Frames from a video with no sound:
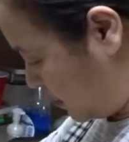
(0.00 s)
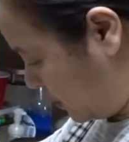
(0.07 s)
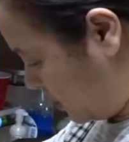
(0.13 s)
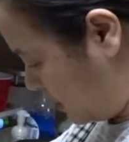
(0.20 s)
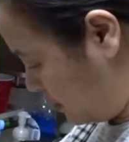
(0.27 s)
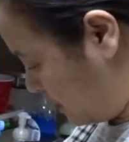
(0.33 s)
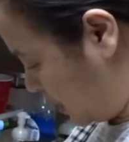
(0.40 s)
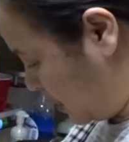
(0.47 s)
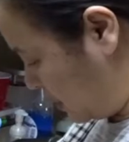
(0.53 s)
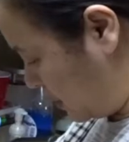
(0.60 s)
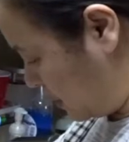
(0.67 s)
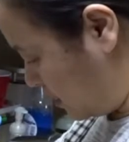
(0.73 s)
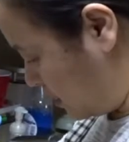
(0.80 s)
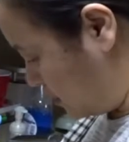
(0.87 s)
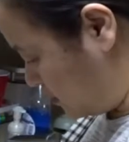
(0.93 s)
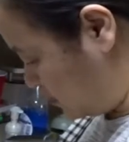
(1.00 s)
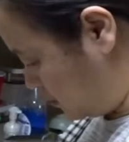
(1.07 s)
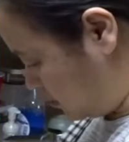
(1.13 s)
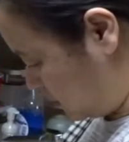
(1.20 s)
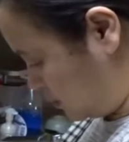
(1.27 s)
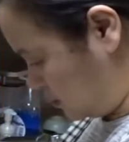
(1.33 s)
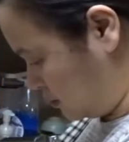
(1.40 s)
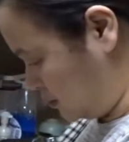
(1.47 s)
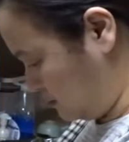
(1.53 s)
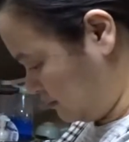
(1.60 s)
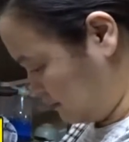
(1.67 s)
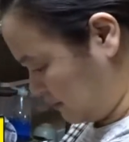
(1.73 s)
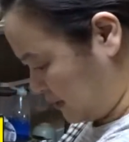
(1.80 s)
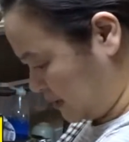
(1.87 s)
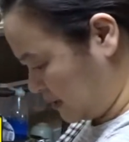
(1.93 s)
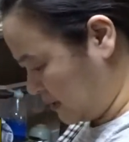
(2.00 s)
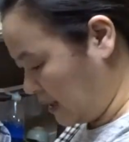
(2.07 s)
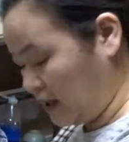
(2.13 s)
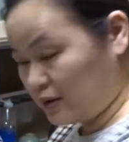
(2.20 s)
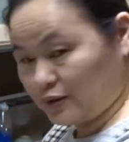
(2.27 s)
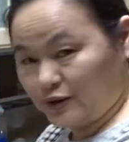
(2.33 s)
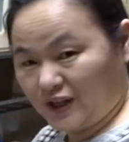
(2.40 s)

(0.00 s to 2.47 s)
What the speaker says: oil, maybe 2 round.